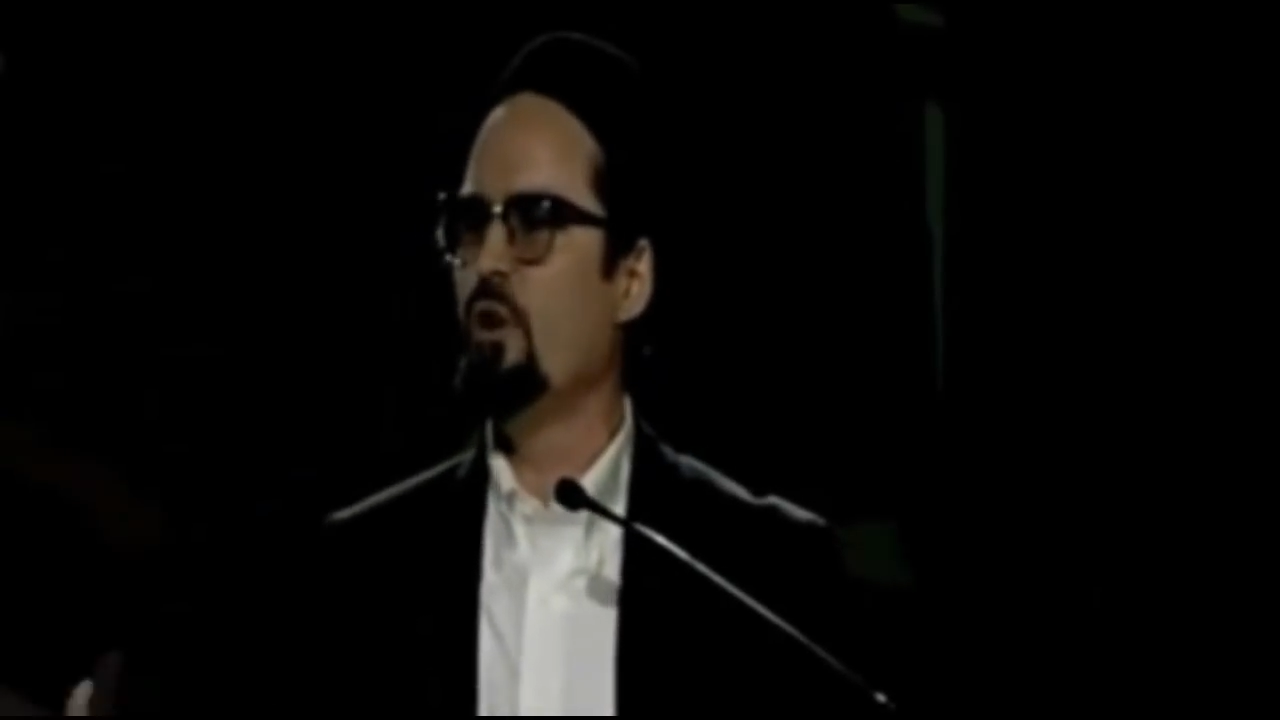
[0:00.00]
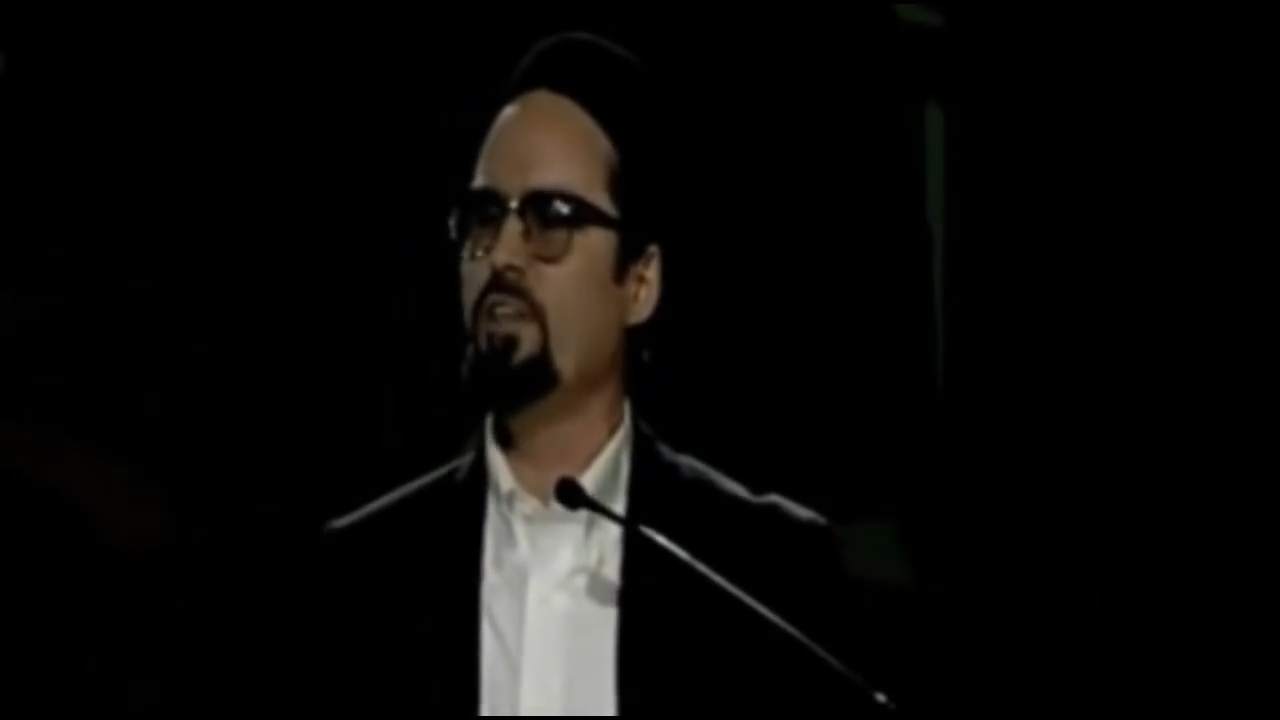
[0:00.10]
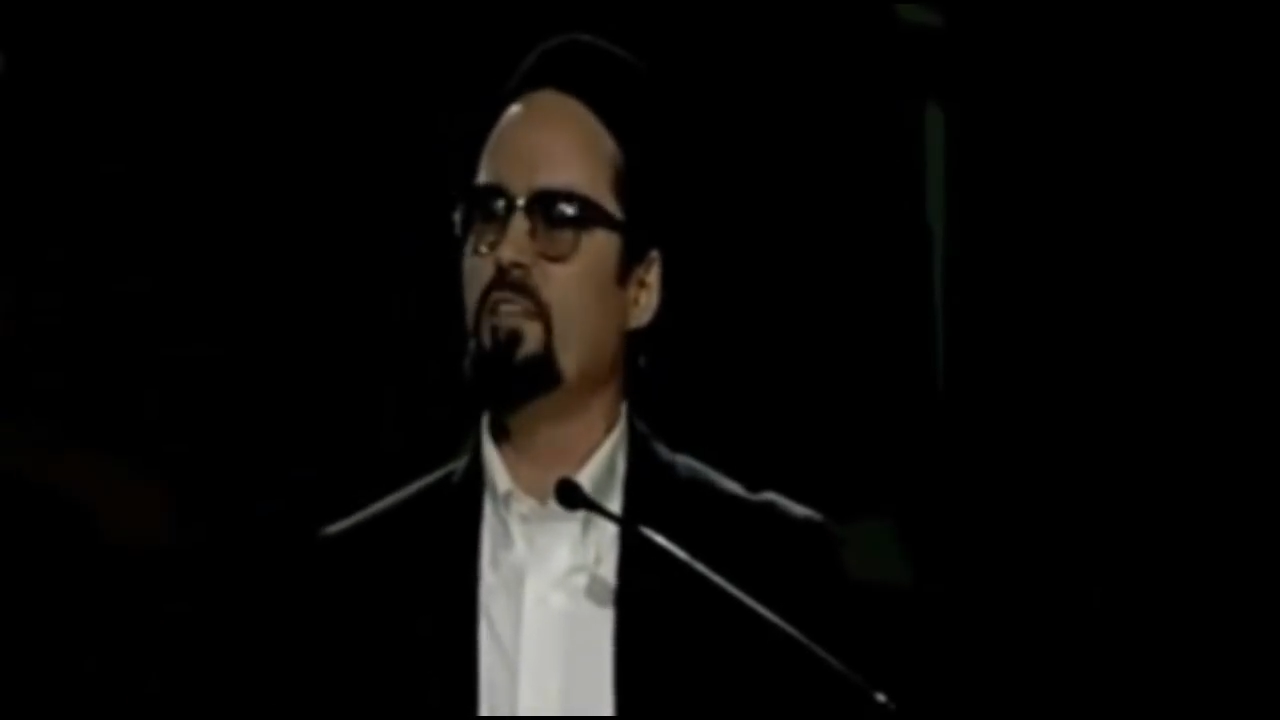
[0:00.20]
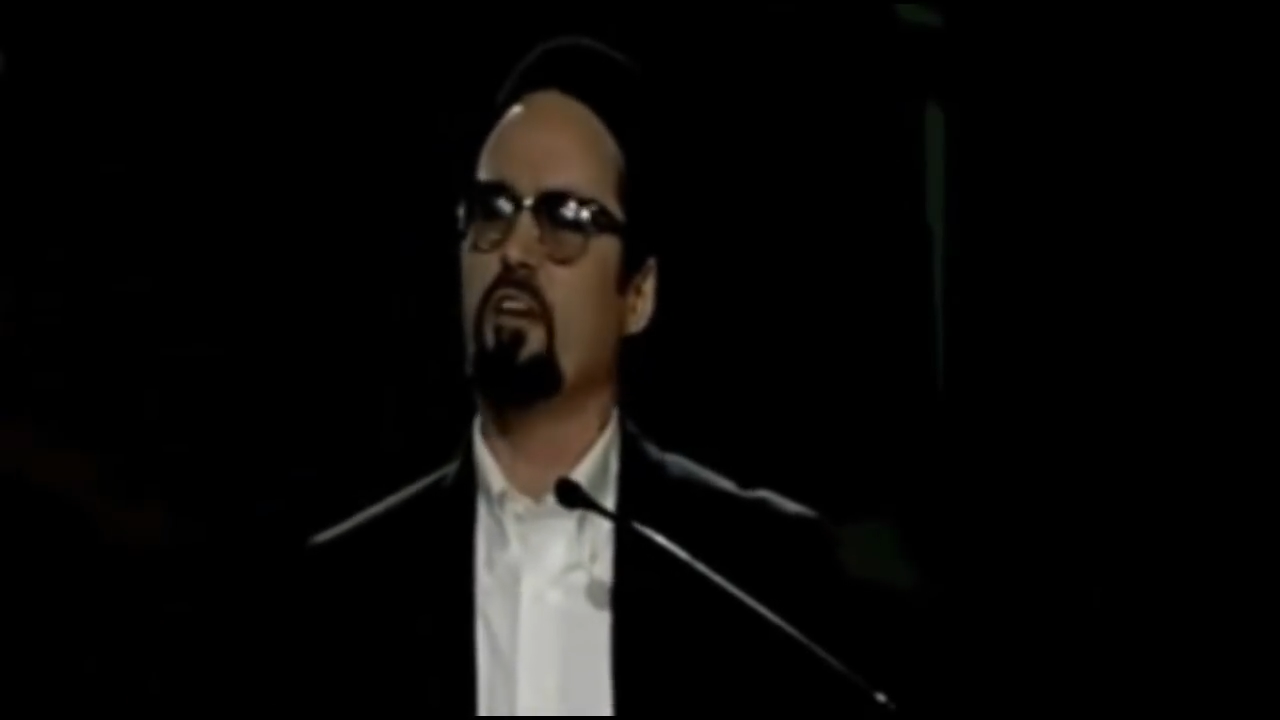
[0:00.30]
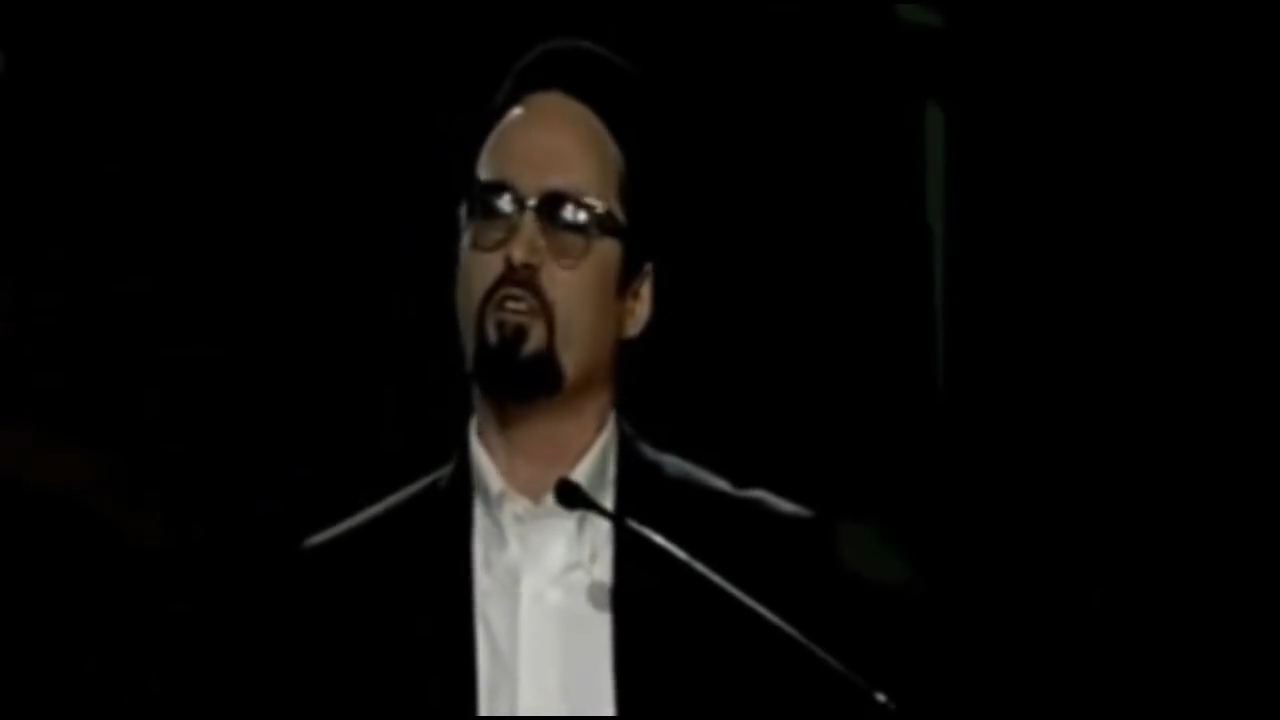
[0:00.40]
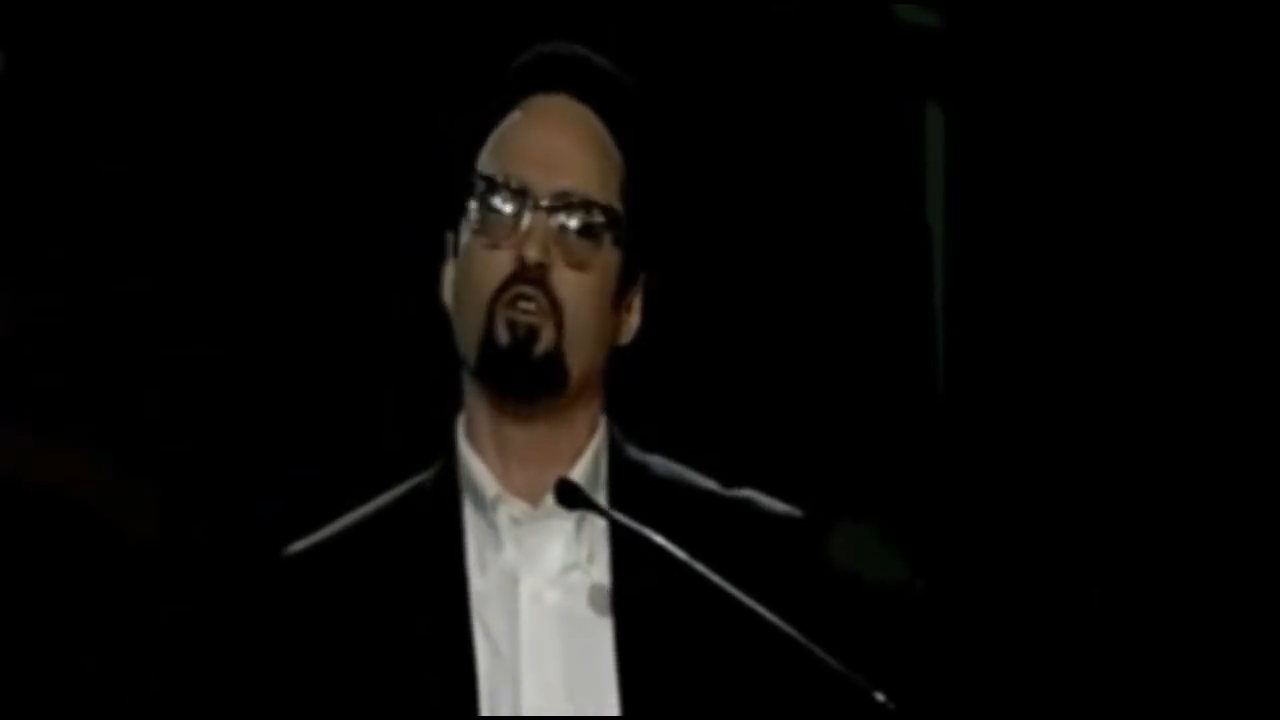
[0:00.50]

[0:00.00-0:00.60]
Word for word: joined their